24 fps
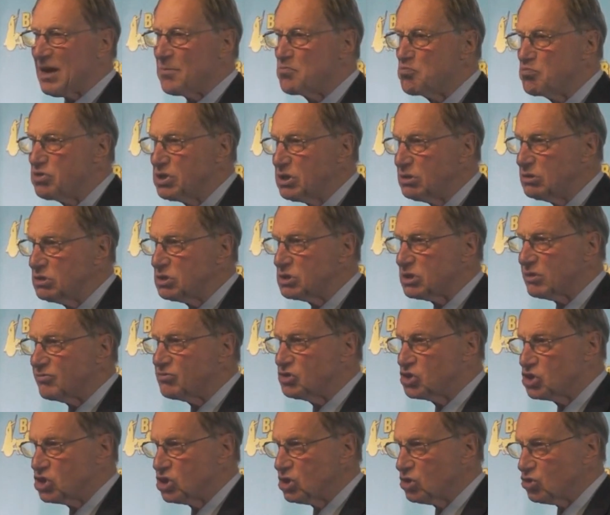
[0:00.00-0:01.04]
abuse of
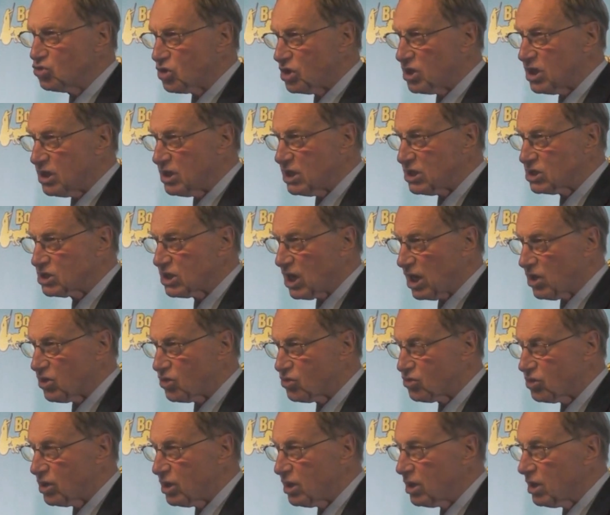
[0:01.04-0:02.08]
children in this
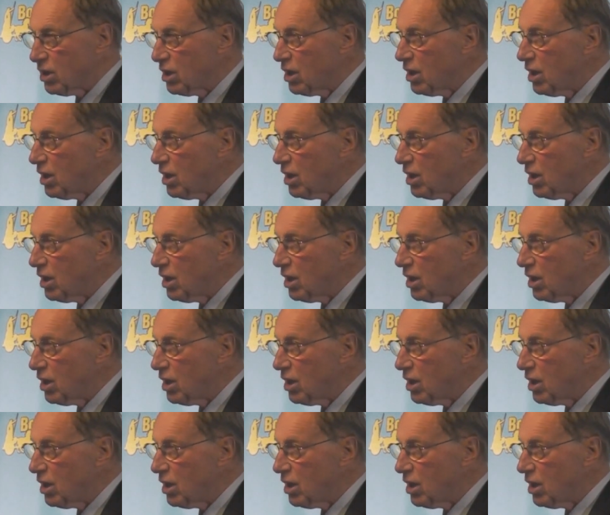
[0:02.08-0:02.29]
country.